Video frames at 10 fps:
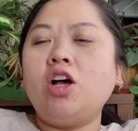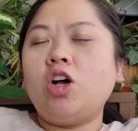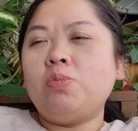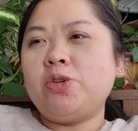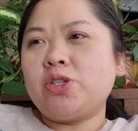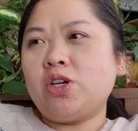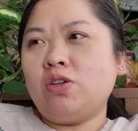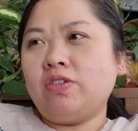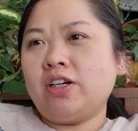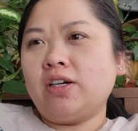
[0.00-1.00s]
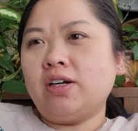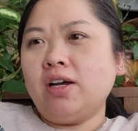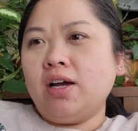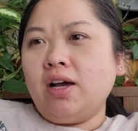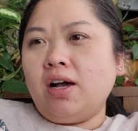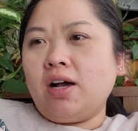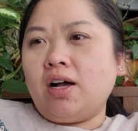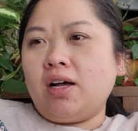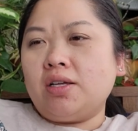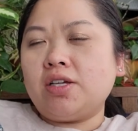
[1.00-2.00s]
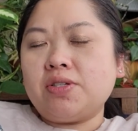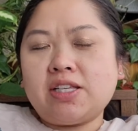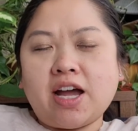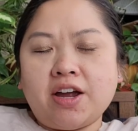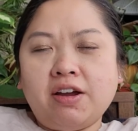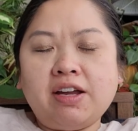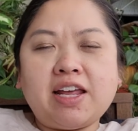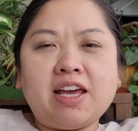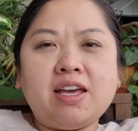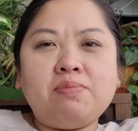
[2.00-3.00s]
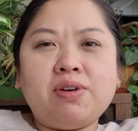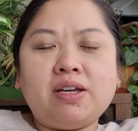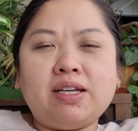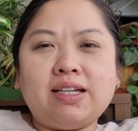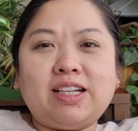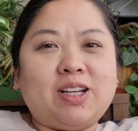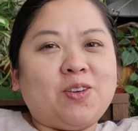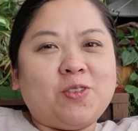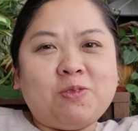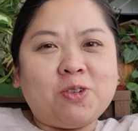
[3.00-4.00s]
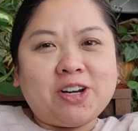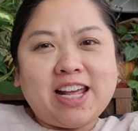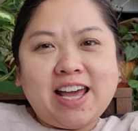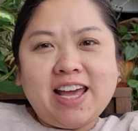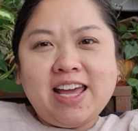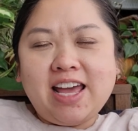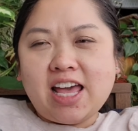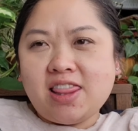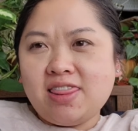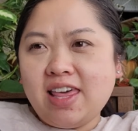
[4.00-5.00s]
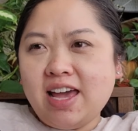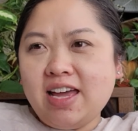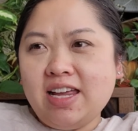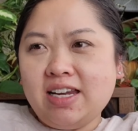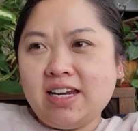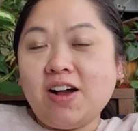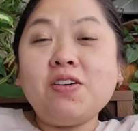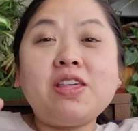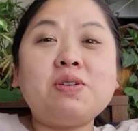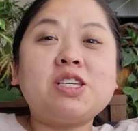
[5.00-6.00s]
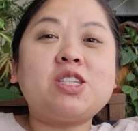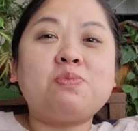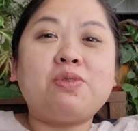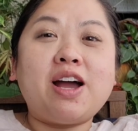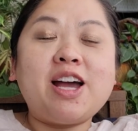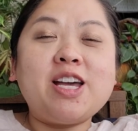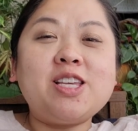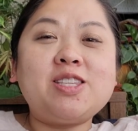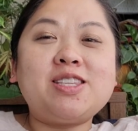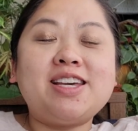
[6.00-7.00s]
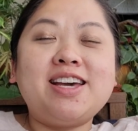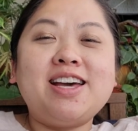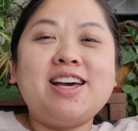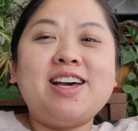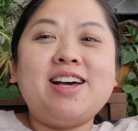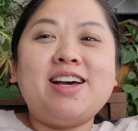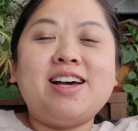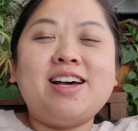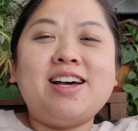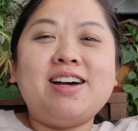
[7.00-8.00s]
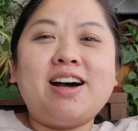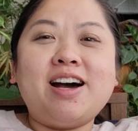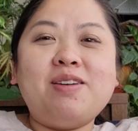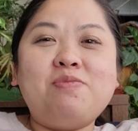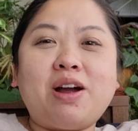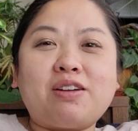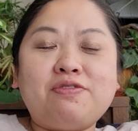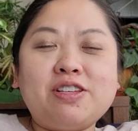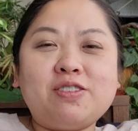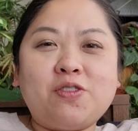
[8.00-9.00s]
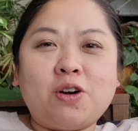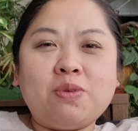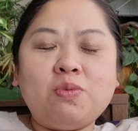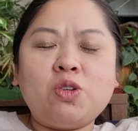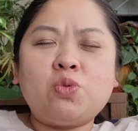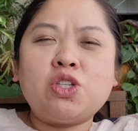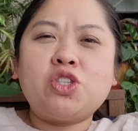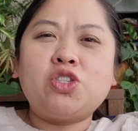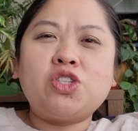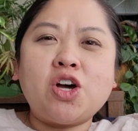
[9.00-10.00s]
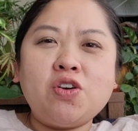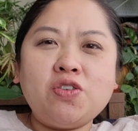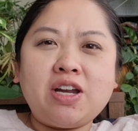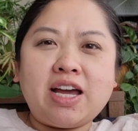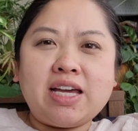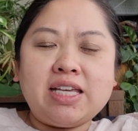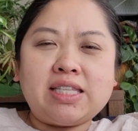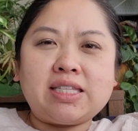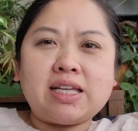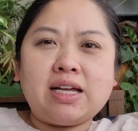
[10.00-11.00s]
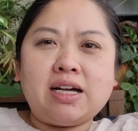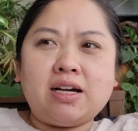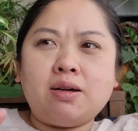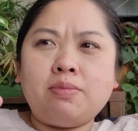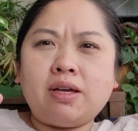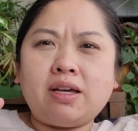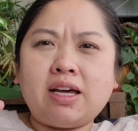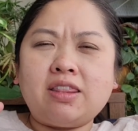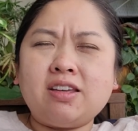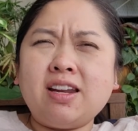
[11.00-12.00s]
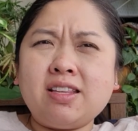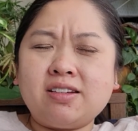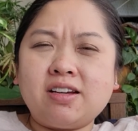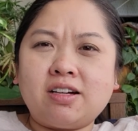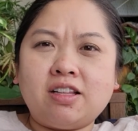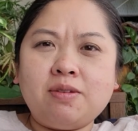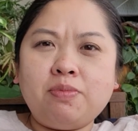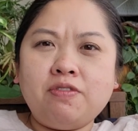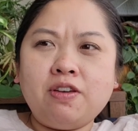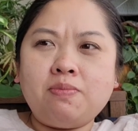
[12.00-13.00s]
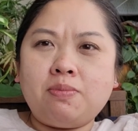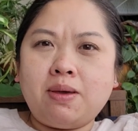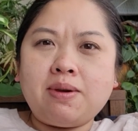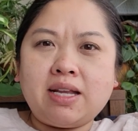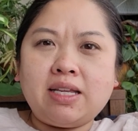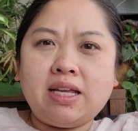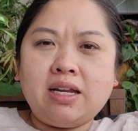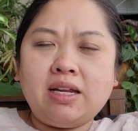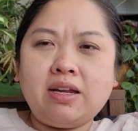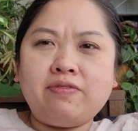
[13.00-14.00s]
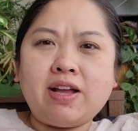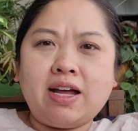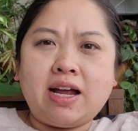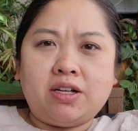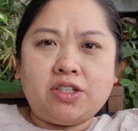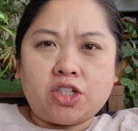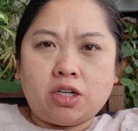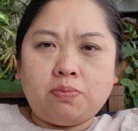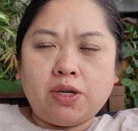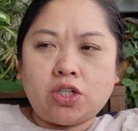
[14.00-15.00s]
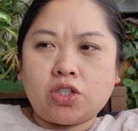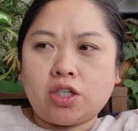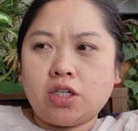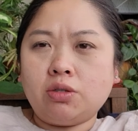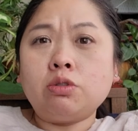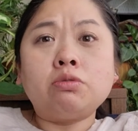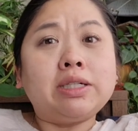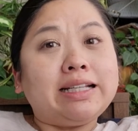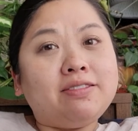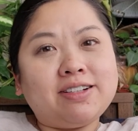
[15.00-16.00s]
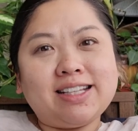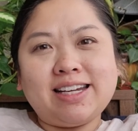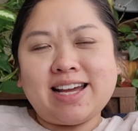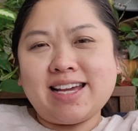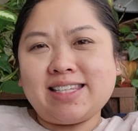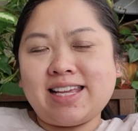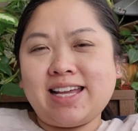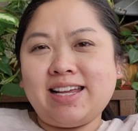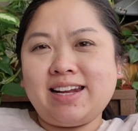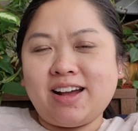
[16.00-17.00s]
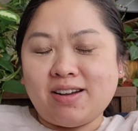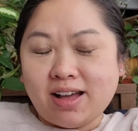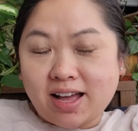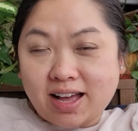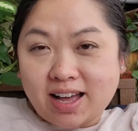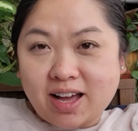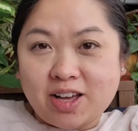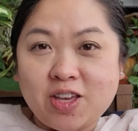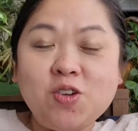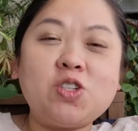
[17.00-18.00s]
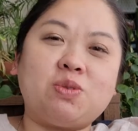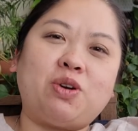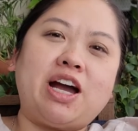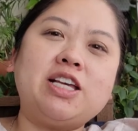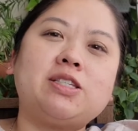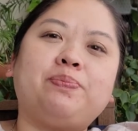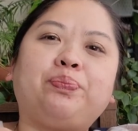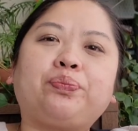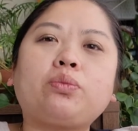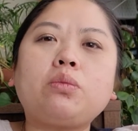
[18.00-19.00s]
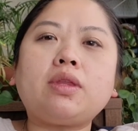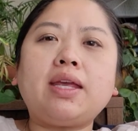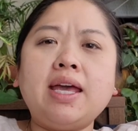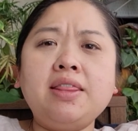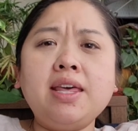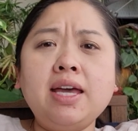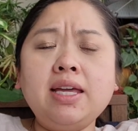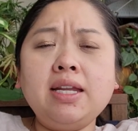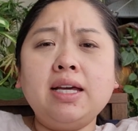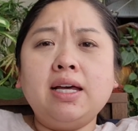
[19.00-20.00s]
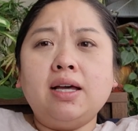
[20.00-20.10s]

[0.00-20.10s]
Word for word: almost over uh, so it was a tiring day but one more day and then oh there was a surprise uh, breakfast for me which was so nice um, I thought I took a clip of it, but maybe I didn't. If not, I'll insert a picture. It was really, really nice and a huge surprise. And then